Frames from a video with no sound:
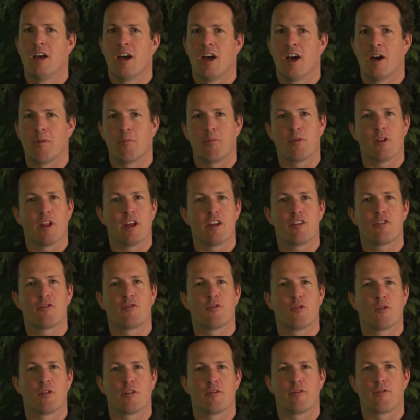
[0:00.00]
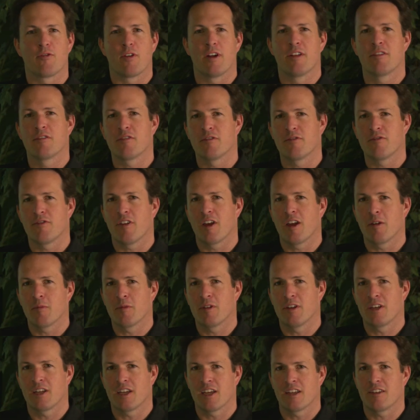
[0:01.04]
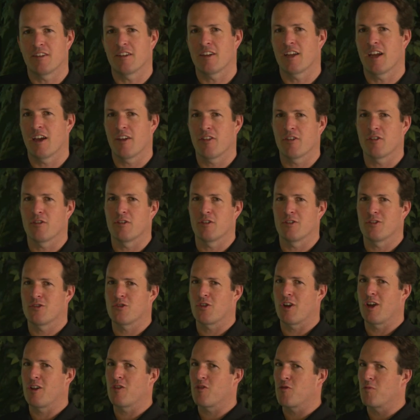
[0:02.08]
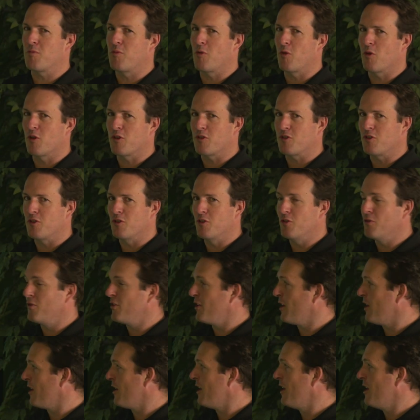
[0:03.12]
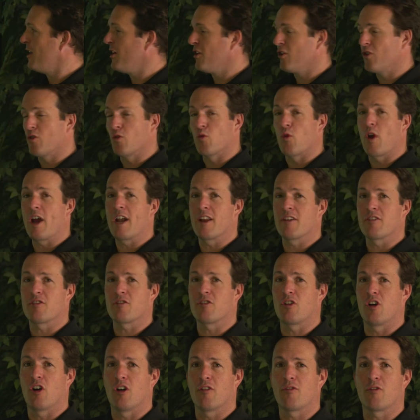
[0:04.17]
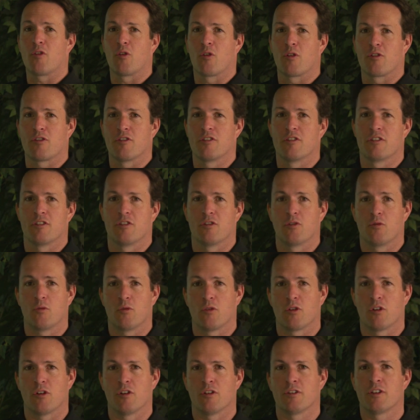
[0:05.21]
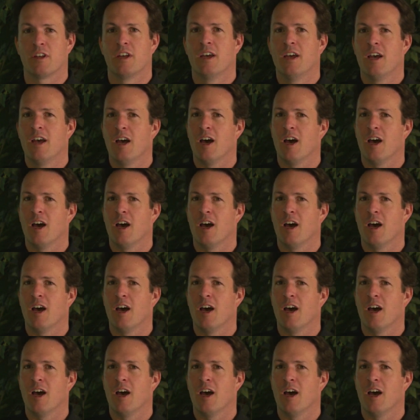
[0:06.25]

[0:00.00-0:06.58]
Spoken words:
a place for friends and family to get together and transport to the greatest golf courses in the world,